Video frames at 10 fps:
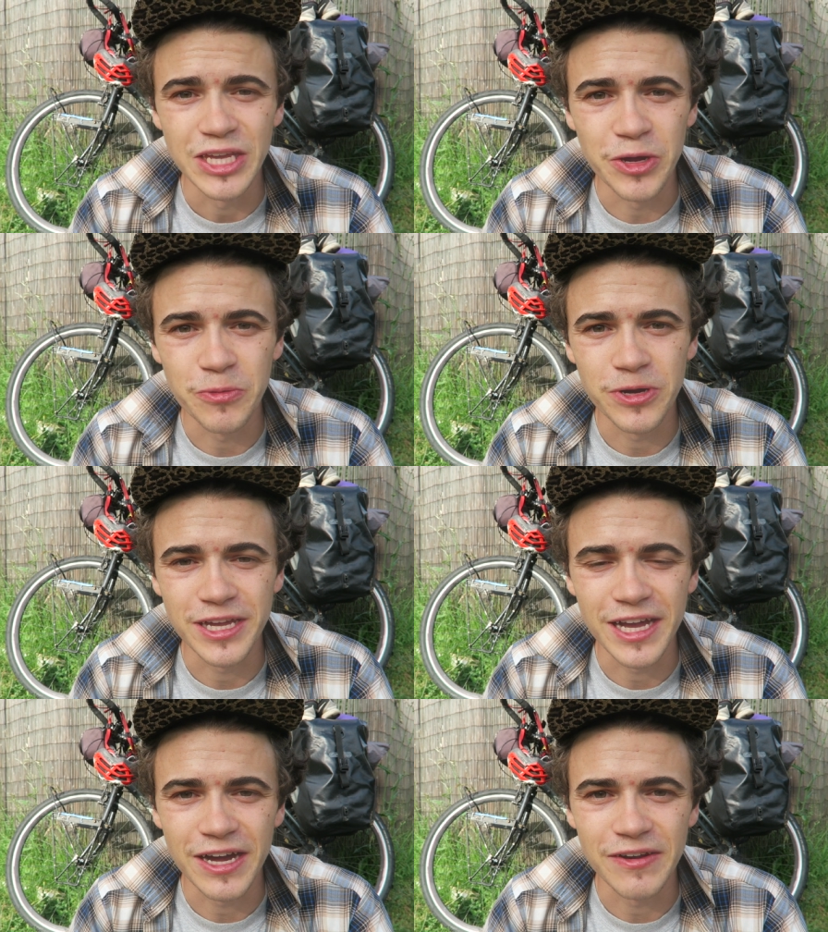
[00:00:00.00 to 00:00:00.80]
You don't want to
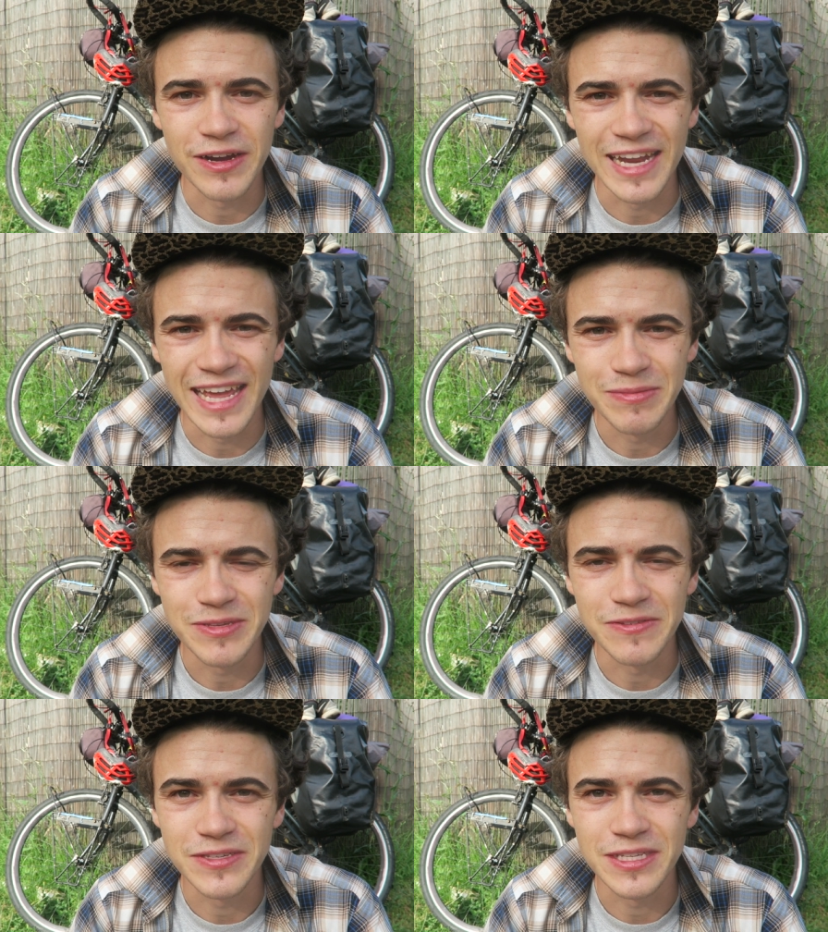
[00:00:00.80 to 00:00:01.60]
cart around
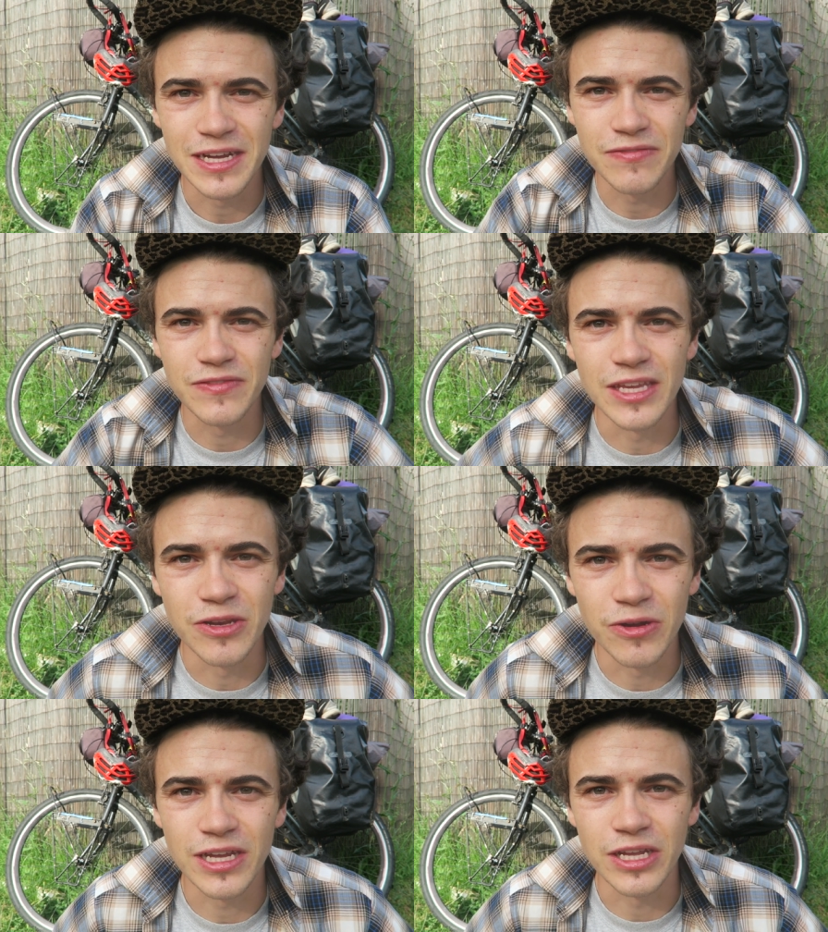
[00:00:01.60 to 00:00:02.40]
heaps of stuff that
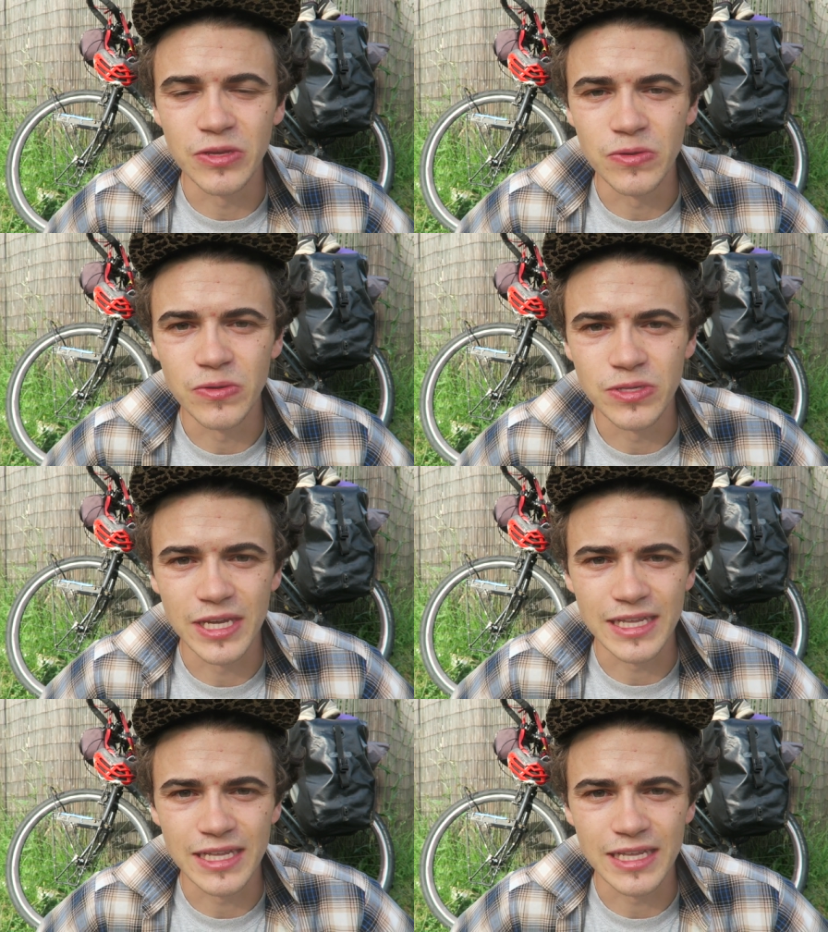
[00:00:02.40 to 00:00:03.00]
you're not going to use.